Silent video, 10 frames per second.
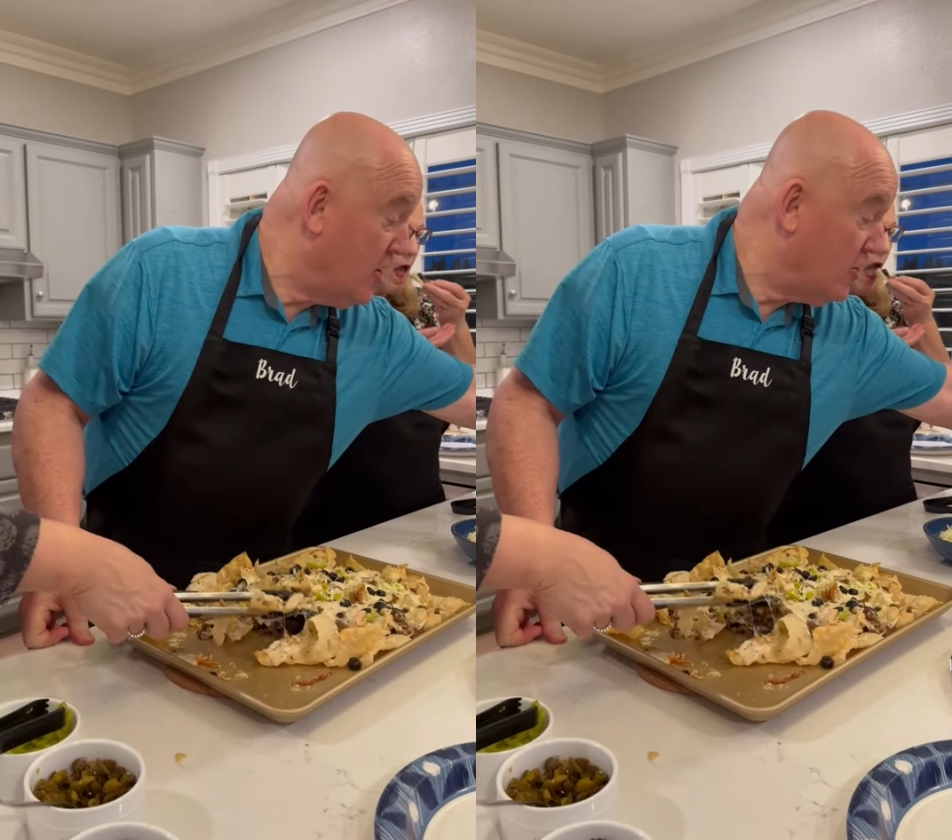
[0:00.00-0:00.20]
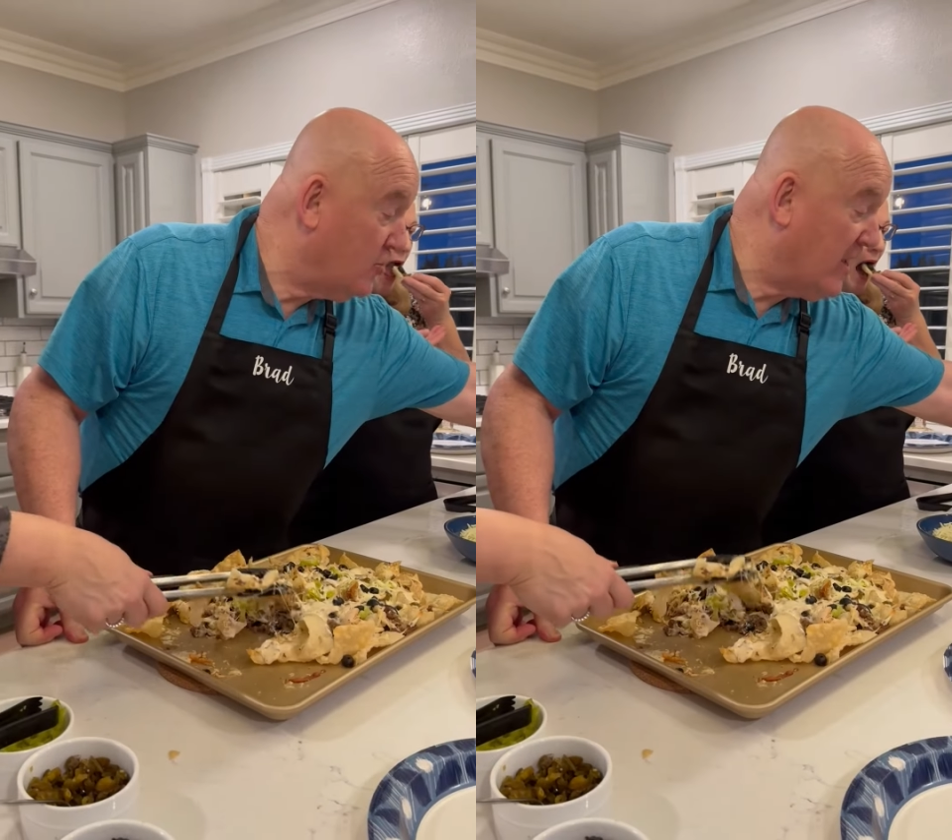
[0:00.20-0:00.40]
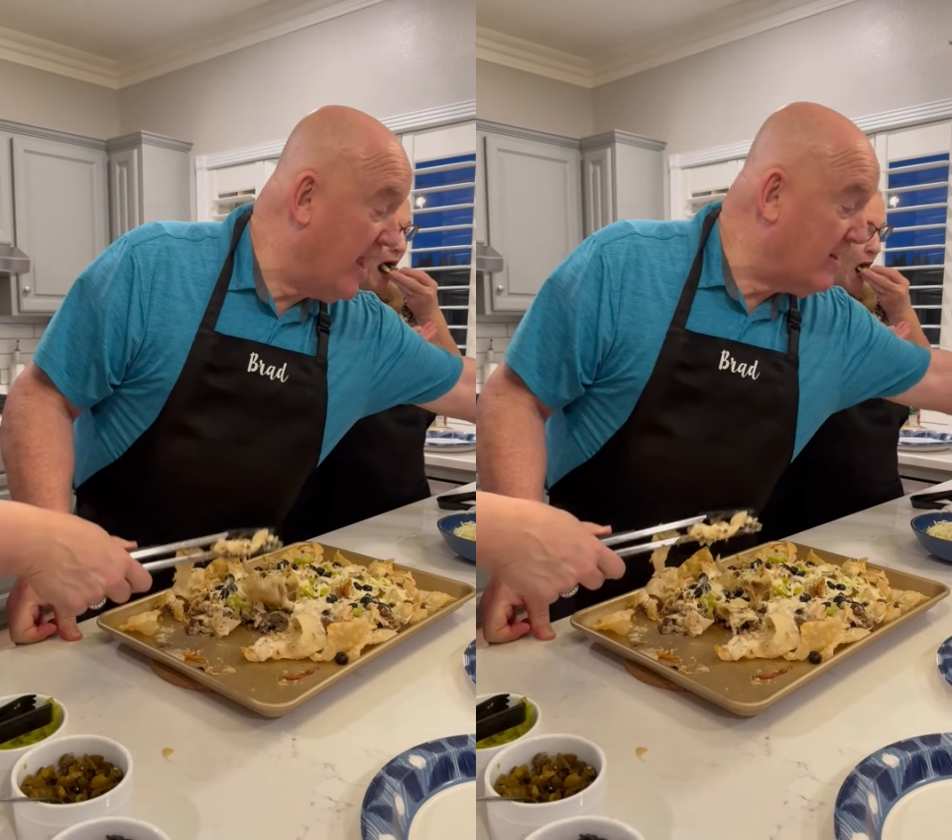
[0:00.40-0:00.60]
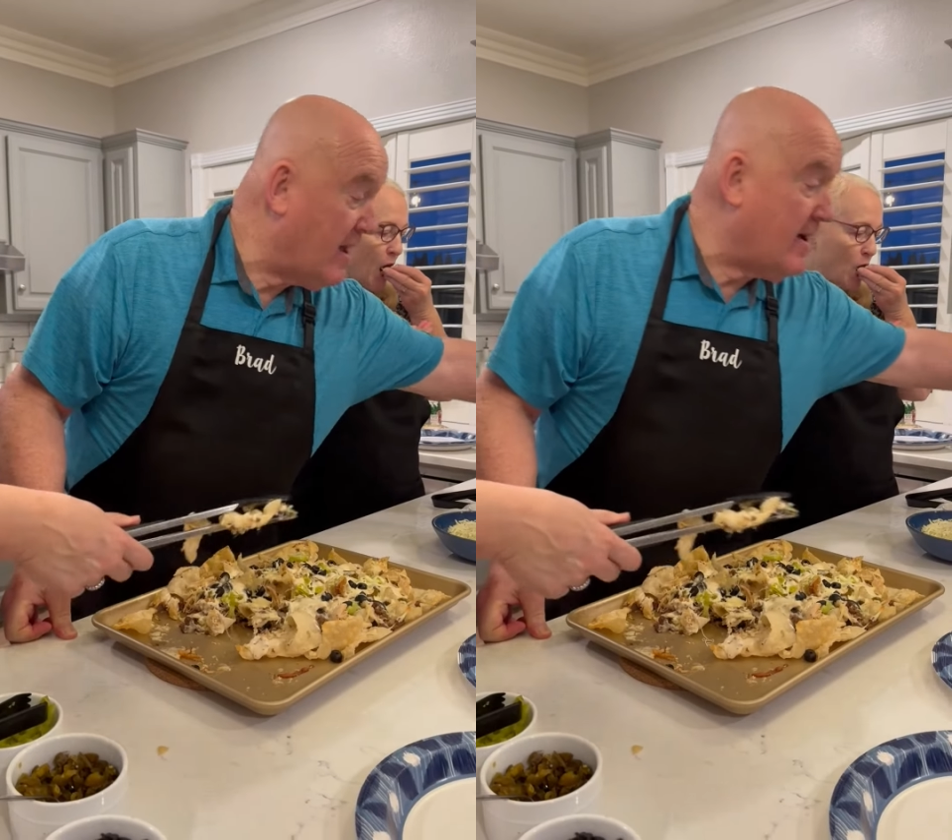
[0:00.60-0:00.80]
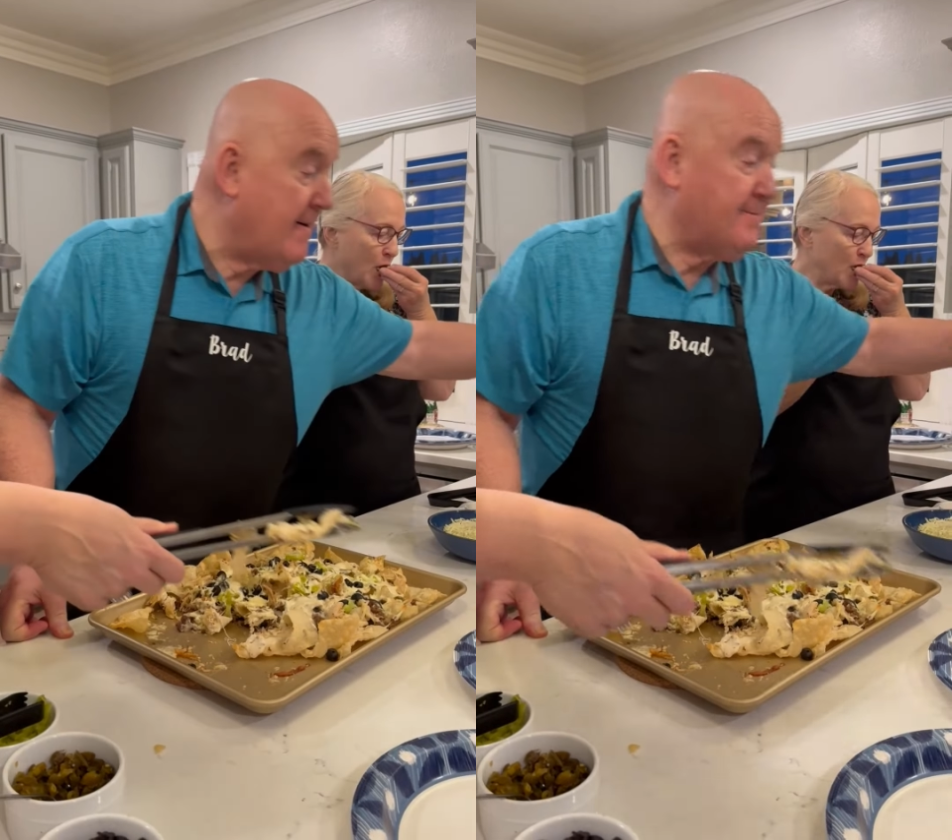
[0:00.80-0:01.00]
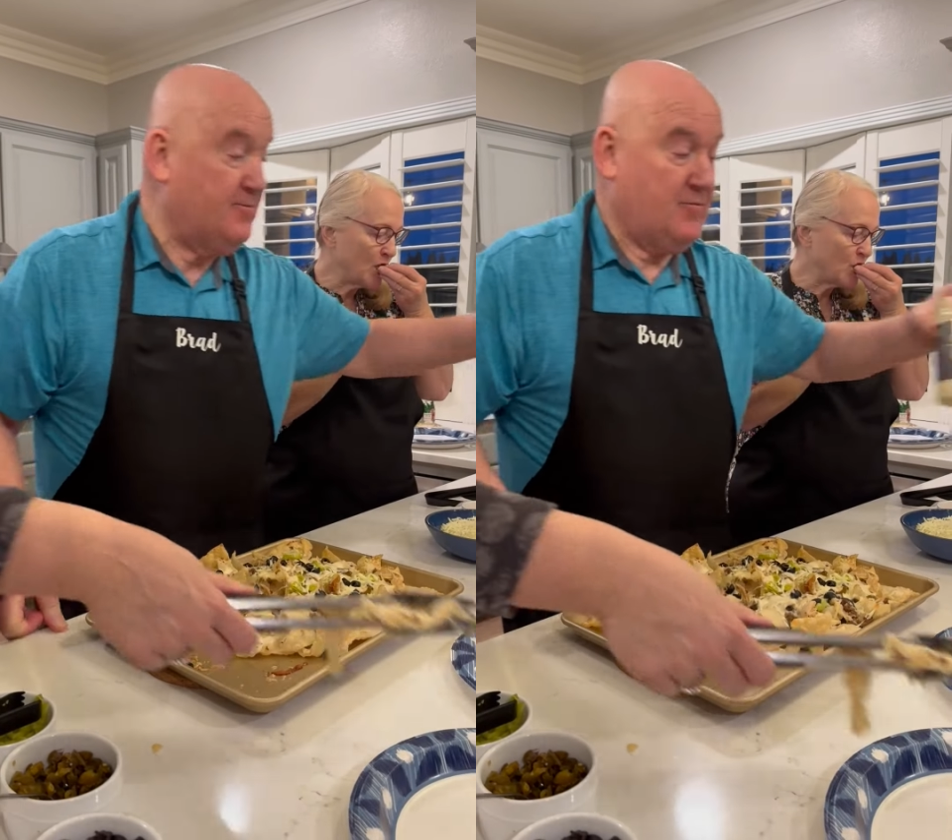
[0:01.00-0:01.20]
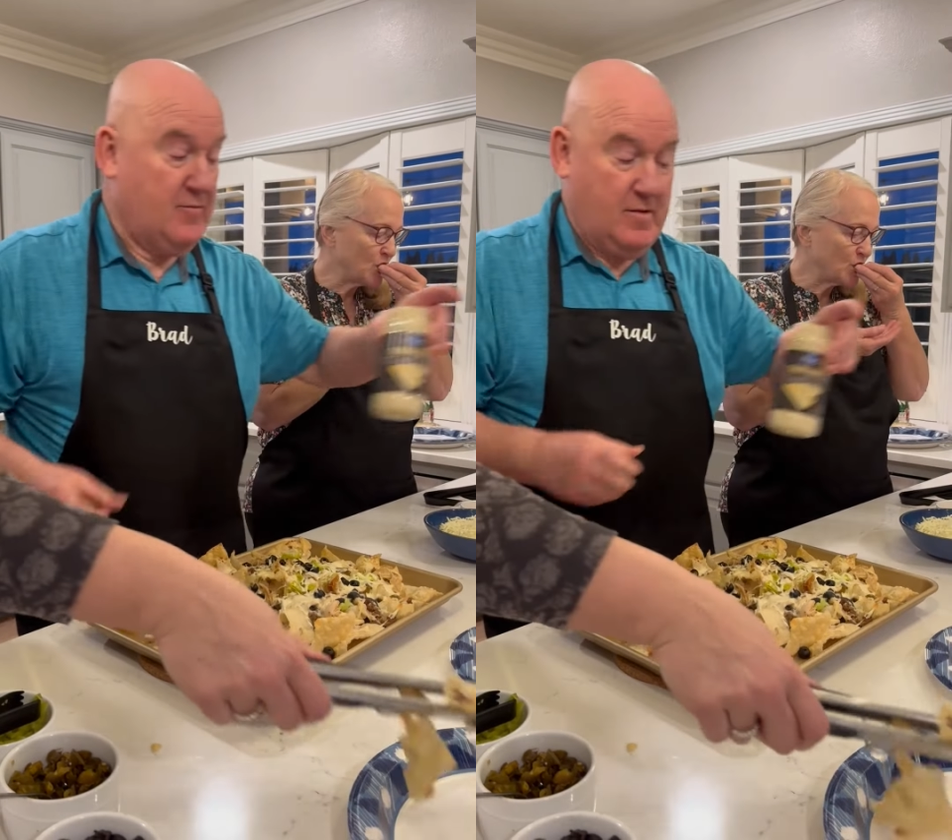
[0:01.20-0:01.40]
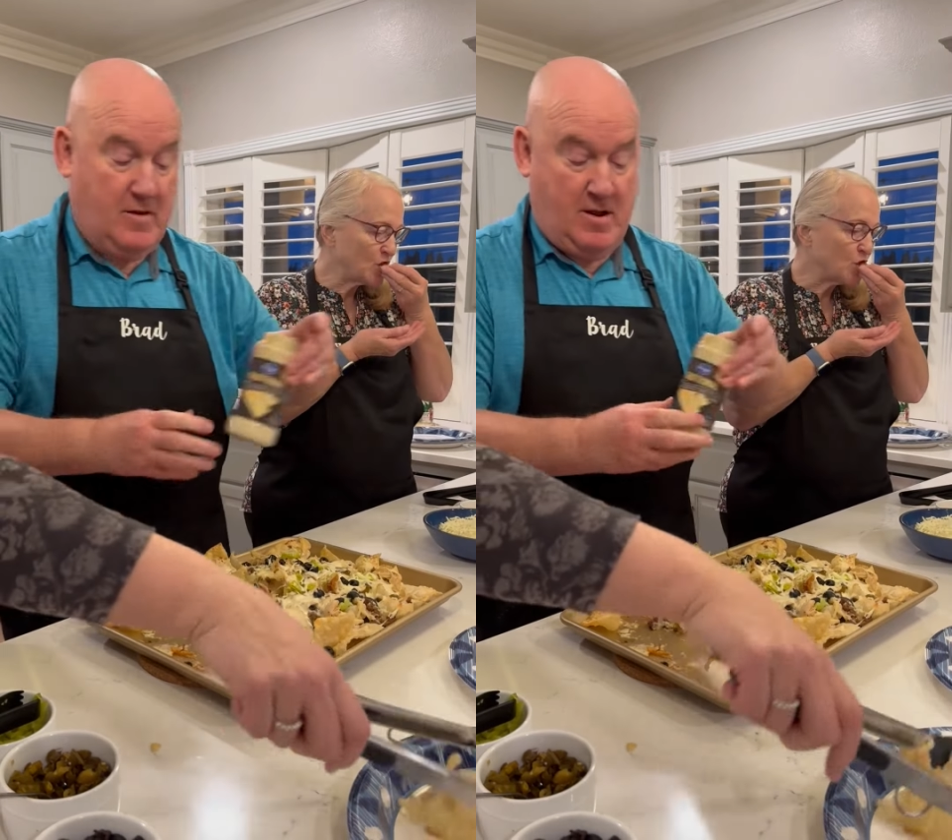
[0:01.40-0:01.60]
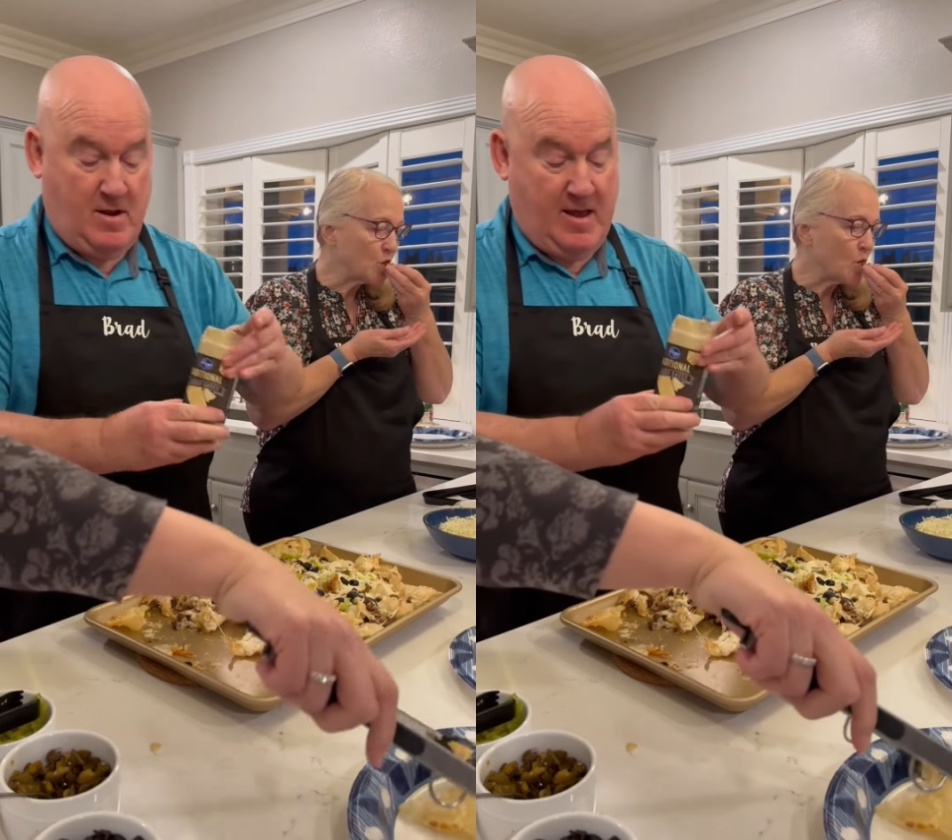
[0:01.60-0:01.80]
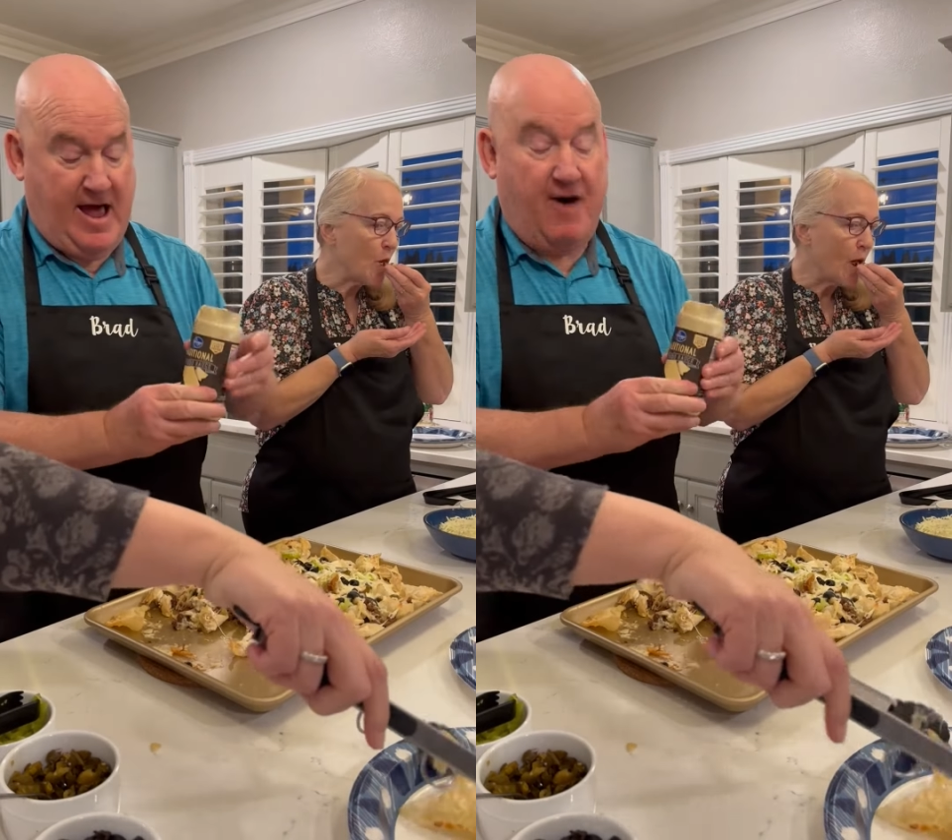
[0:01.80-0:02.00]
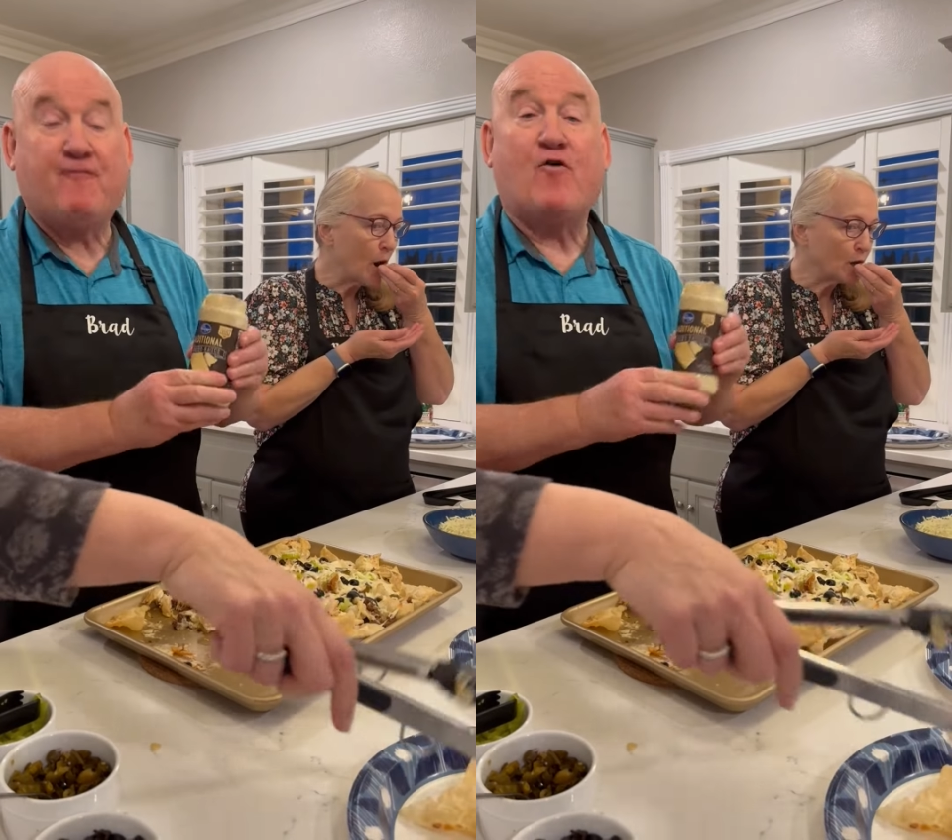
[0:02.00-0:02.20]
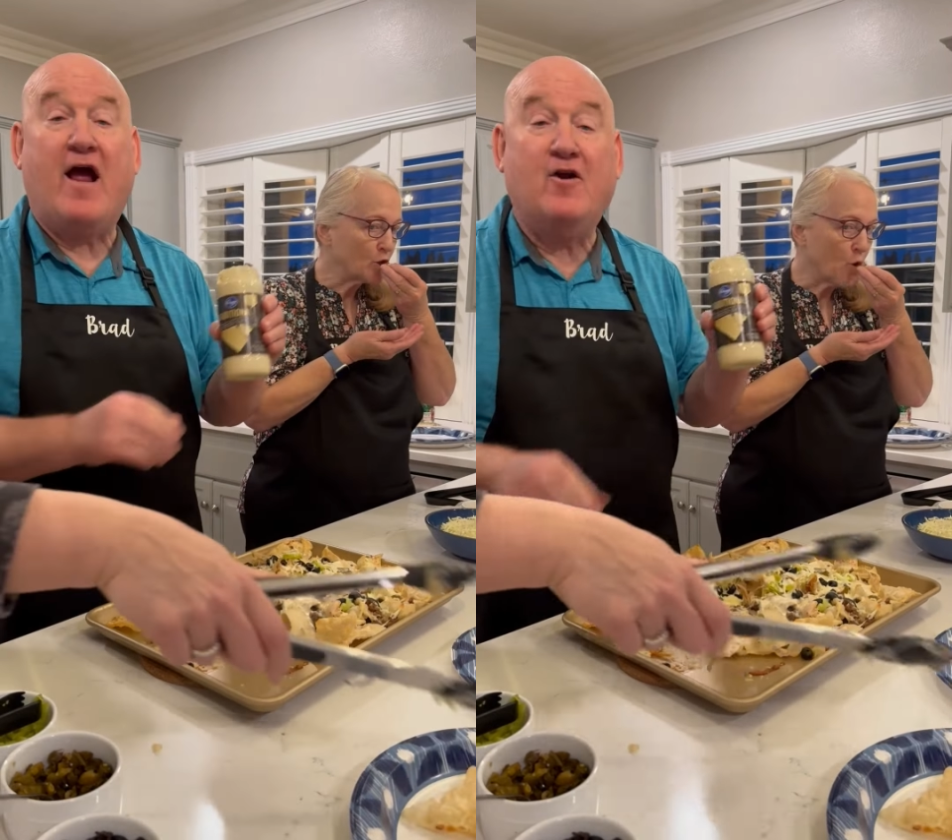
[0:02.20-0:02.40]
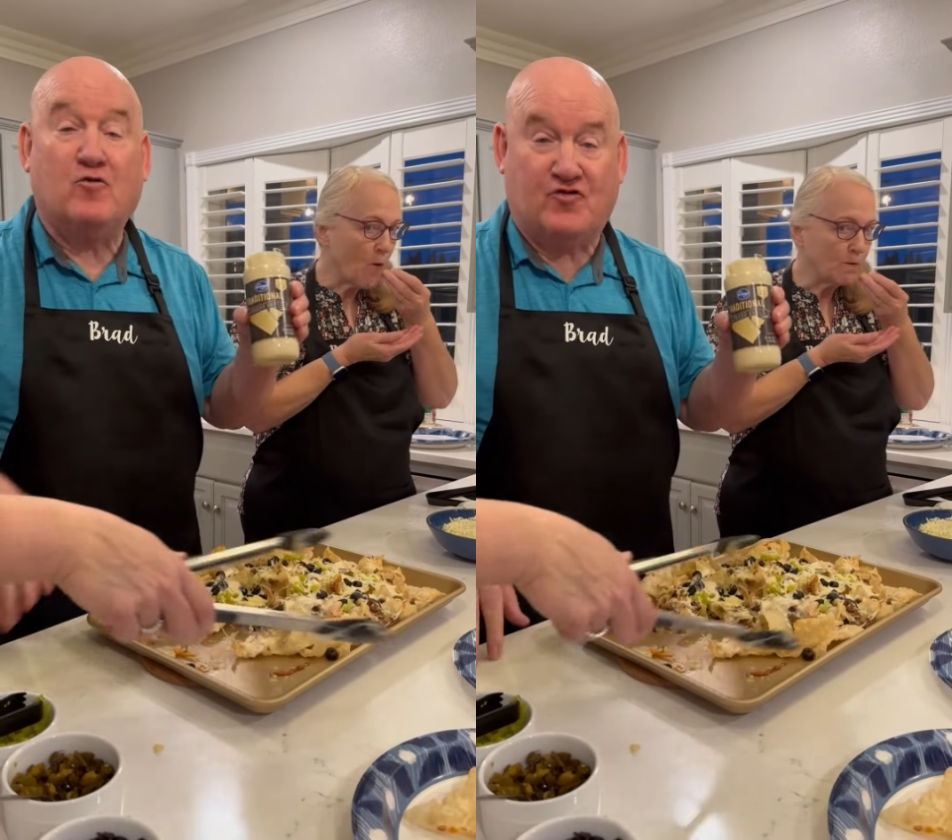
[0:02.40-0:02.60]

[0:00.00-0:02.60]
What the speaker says: You take Alfredo